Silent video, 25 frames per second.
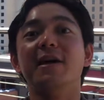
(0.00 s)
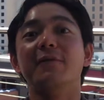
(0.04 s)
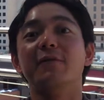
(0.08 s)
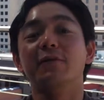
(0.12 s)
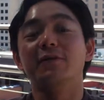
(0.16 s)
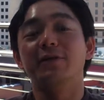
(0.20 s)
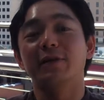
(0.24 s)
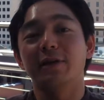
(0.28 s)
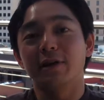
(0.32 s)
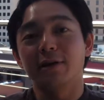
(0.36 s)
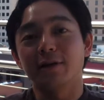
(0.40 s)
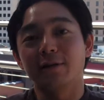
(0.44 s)

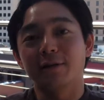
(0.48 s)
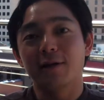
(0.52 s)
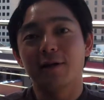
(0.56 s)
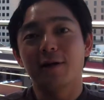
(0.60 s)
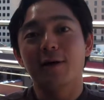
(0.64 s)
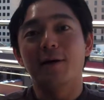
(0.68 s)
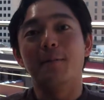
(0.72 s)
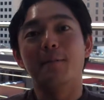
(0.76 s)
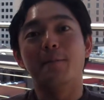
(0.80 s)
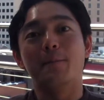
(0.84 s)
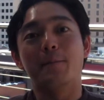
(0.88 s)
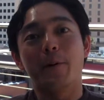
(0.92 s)
Never did.
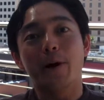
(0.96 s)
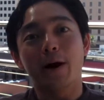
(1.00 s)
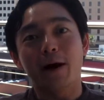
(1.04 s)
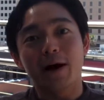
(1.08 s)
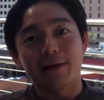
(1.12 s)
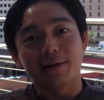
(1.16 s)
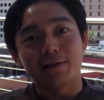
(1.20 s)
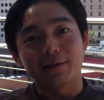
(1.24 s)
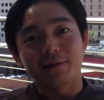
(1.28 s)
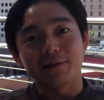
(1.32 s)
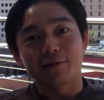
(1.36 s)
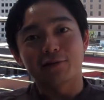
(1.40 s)

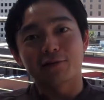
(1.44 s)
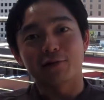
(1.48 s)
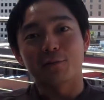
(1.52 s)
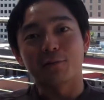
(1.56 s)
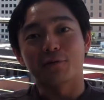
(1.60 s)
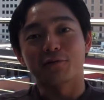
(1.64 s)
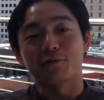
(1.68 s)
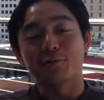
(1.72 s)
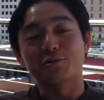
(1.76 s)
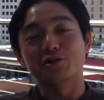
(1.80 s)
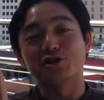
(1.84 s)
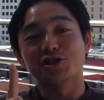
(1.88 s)
But
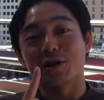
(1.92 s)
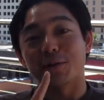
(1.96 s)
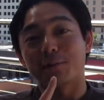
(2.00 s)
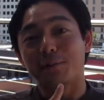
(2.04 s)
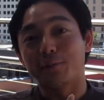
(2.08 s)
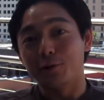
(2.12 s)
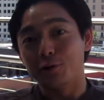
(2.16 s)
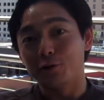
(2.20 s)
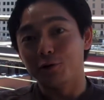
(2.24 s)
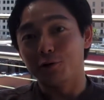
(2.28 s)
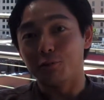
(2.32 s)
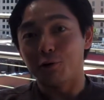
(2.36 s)
someone from
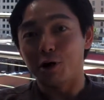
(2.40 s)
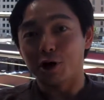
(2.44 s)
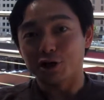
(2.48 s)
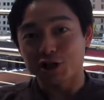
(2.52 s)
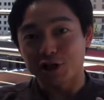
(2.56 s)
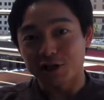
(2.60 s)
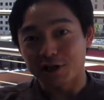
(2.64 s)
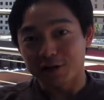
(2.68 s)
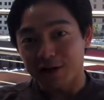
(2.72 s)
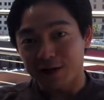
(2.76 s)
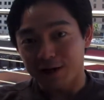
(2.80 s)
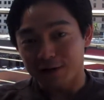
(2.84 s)
JetBlue
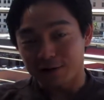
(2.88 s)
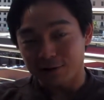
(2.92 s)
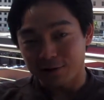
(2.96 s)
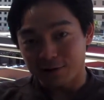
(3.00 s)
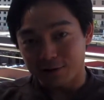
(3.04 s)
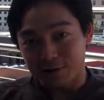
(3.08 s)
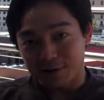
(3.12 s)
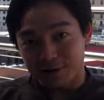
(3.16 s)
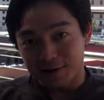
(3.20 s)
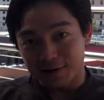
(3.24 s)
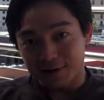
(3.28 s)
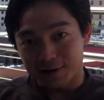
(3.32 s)
watching that
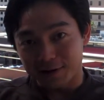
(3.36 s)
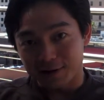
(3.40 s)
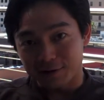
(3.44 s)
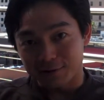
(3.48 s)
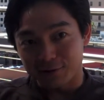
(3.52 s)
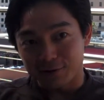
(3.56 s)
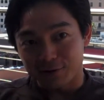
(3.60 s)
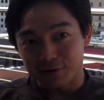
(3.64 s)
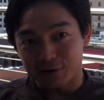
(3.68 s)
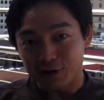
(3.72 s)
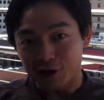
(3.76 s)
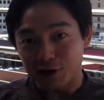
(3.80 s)

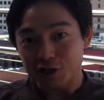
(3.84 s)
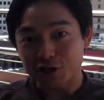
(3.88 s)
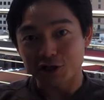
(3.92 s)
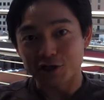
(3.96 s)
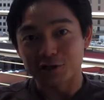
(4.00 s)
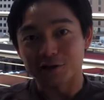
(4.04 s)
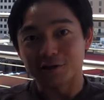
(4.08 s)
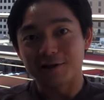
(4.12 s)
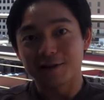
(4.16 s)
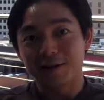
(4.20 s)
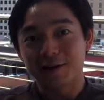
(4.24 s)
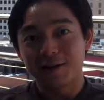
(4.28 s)

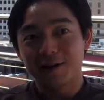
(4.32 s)
discussion